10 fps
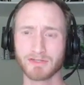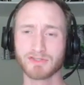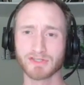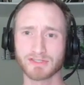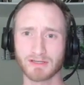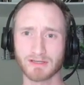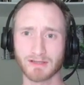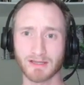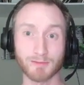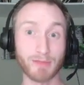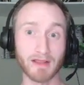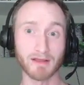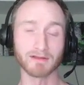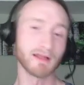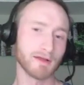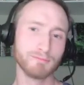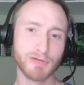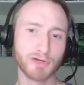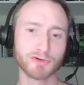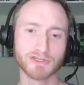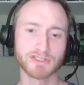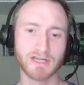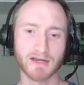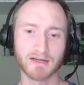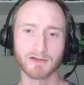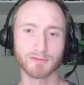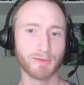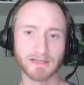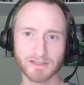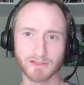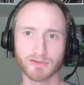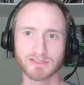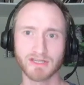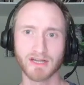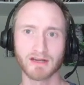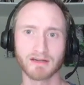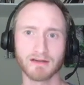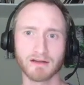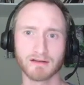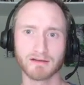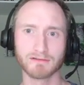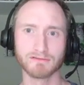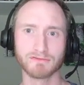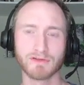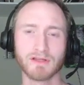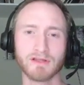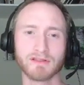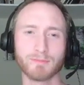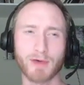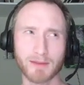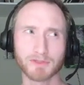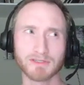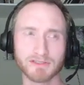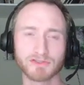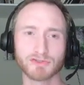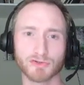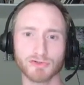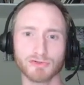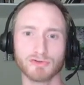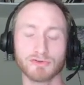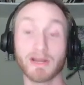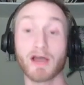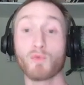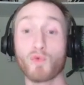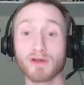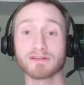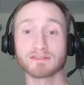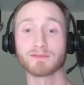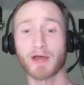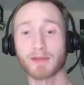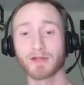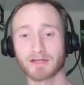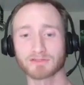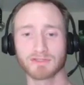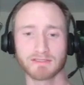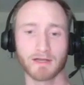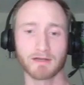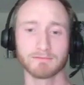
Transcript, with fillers: just like a, ba- a mere Christianity or basic Christianity of the Bible is true. Now, what does the Bible actually say?